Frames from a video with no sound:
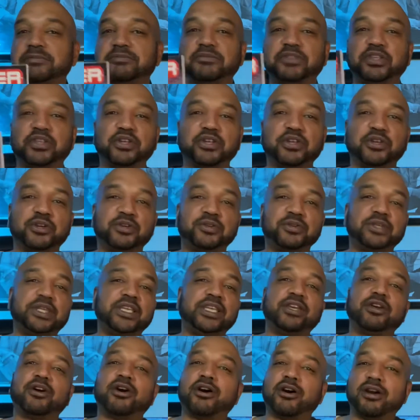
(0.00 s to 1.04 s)
you know,
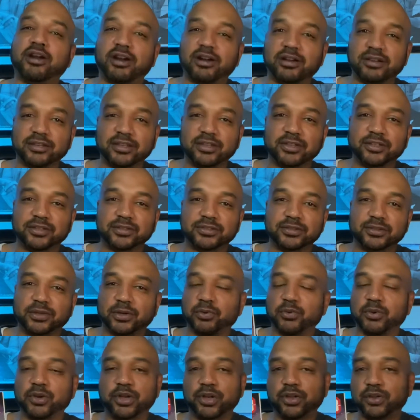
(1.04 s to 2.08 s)
ER, you know,
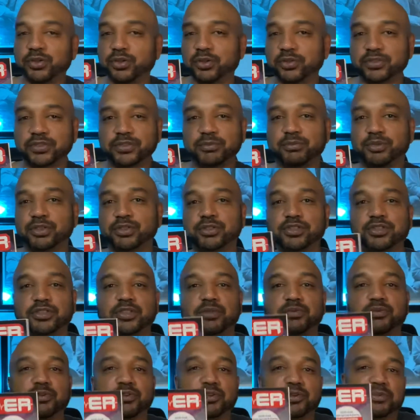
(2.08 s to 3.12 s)
or one of those
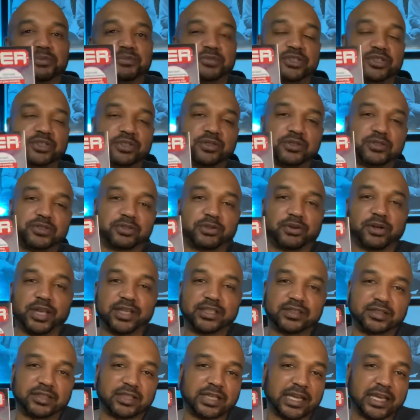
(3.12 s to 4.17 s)
emergency room shows,
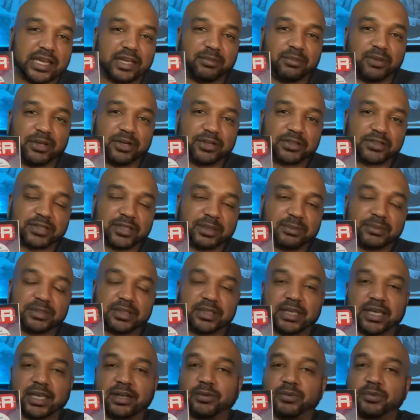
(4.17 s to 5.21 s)
Grey's Anatomy or
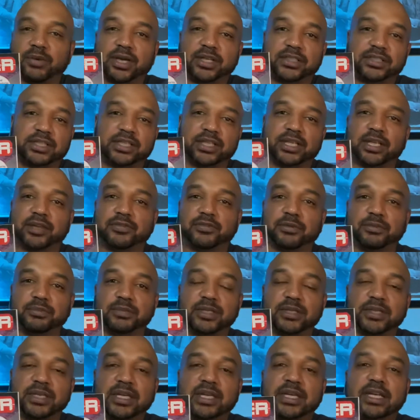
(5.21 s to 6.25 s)
something. I don't watch any of them,
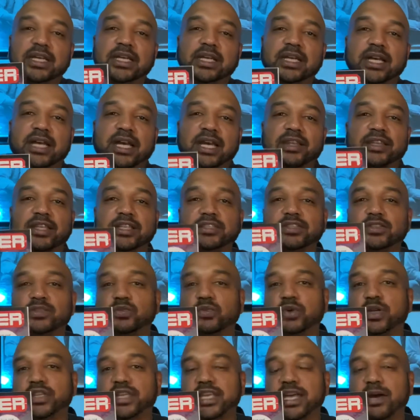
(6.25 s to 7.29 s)
but this is
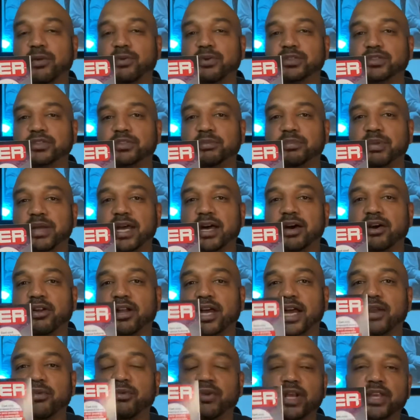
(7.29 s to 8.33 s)
what that one's about.
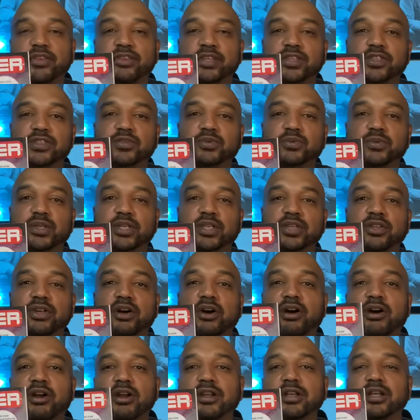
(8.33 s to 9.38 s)
I read this one.
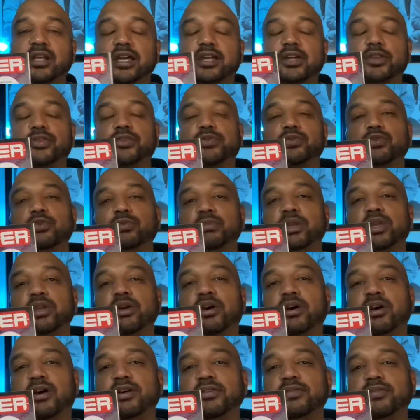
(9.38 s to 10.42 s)
The art kind of threw me
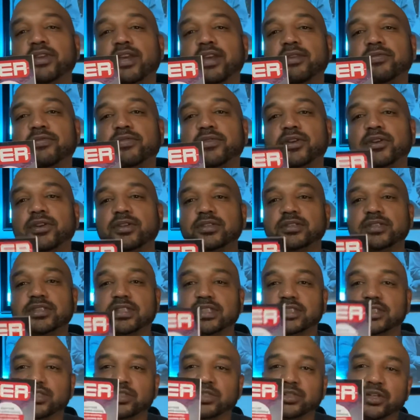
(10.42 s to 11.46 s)
off at first
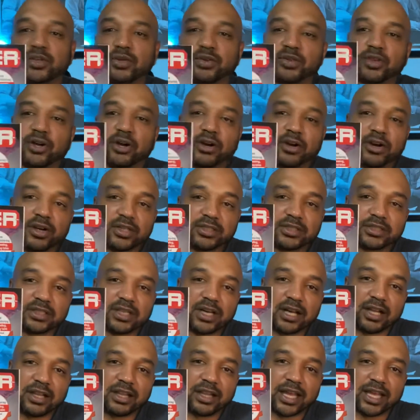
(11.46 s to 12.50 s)
because, you know, the art is
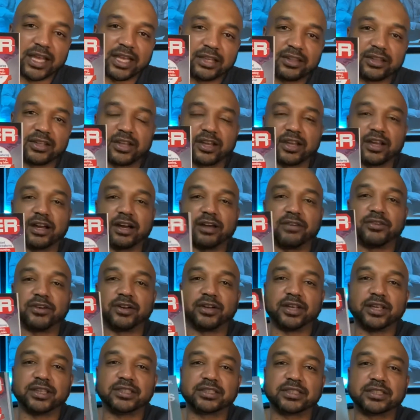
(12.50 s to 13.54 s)
not like the
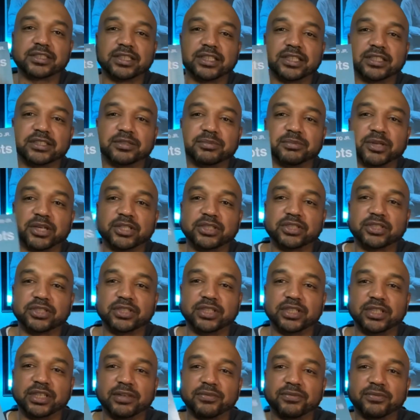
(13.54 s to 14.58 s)
cover. It's much
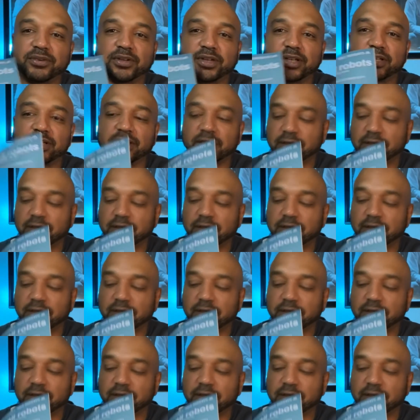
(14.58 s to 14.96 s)
different